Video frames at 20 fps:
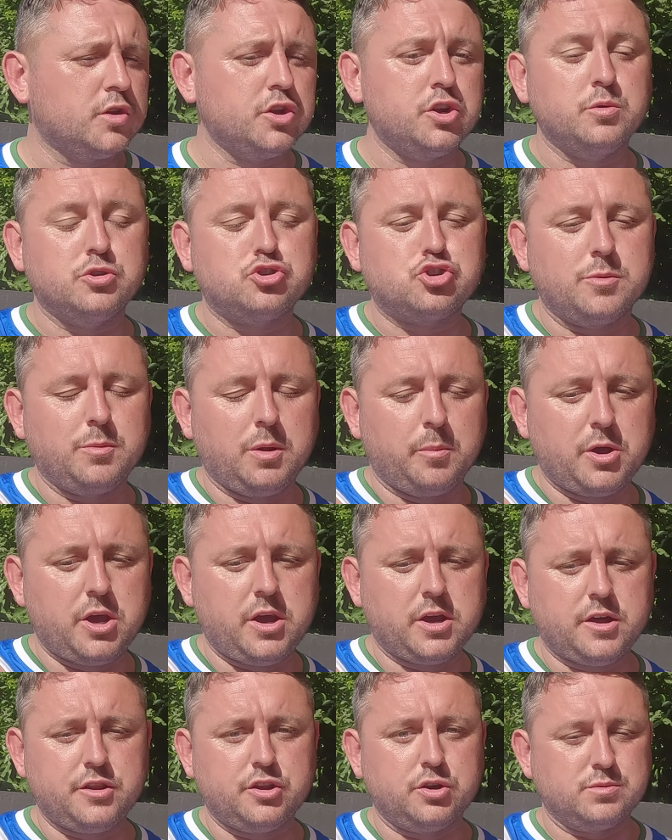they do a triple
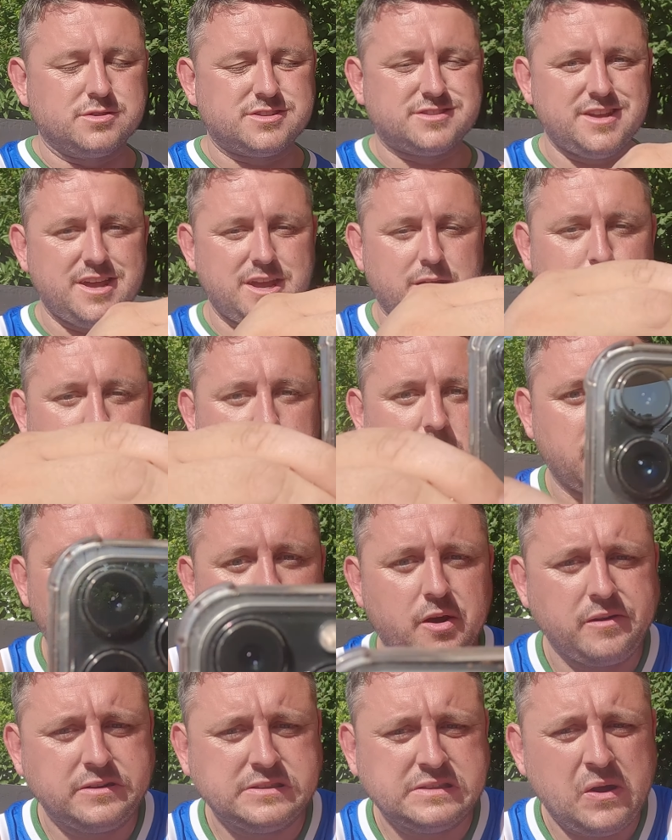burger, they do a steak
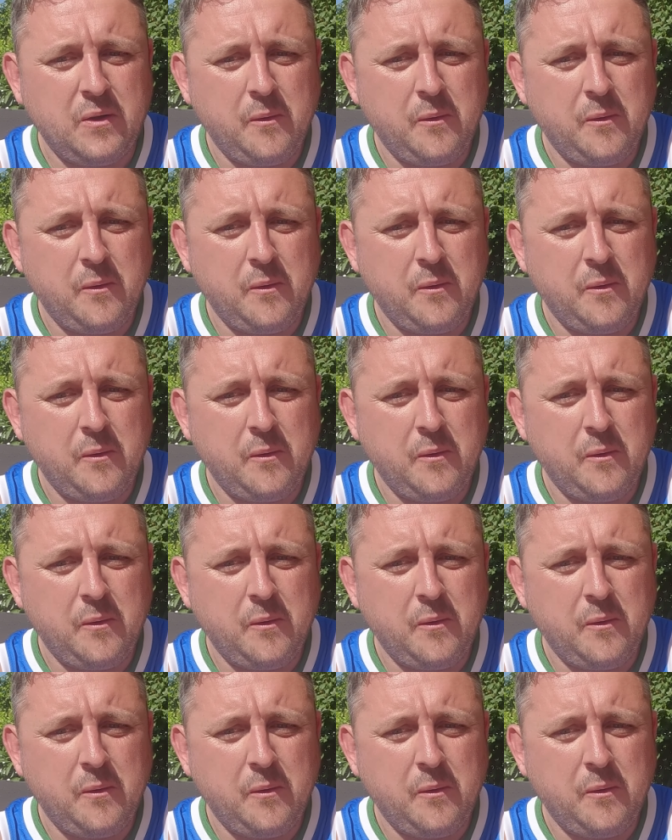burger,